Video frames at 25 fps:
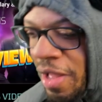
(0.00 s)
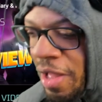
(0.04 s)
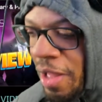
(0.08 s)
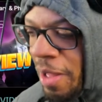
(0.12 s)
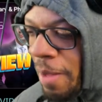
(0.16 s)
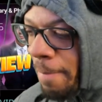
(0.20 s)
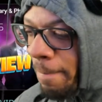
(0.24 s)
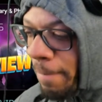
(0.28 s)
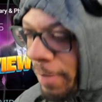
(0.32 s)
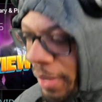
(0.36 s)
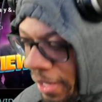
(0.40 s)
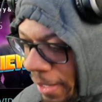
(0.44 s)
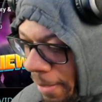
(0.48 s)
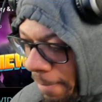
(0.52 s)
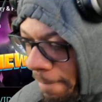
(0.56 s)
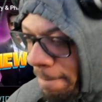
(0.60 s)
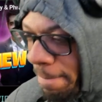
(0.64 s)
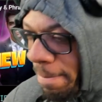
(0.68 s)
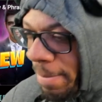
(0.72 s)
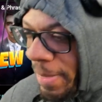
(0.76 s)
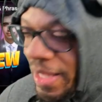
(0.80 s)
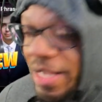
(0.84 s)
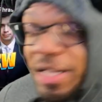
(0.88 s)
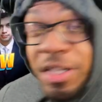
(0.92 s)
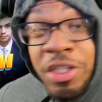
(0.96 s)
But
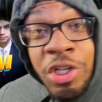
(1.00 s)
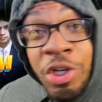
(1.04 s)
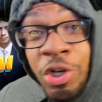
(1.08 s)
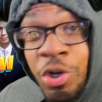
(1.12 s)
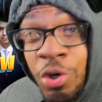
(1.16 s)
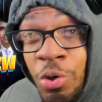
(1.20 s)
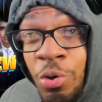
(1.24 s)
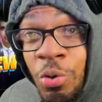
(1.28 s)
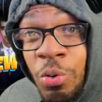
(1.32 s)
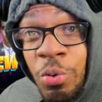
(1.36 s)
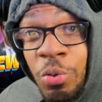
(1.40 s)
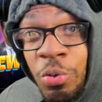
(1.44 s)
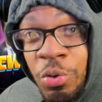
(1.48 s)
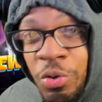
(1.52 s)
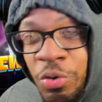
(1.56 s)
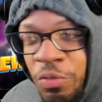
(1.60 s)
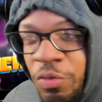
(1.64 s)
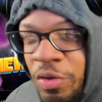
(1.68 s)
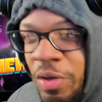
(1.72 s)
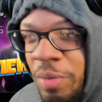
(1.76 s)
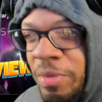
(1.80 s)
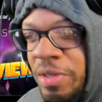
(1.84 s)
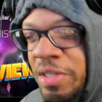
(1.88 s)
it's cool. You feel me?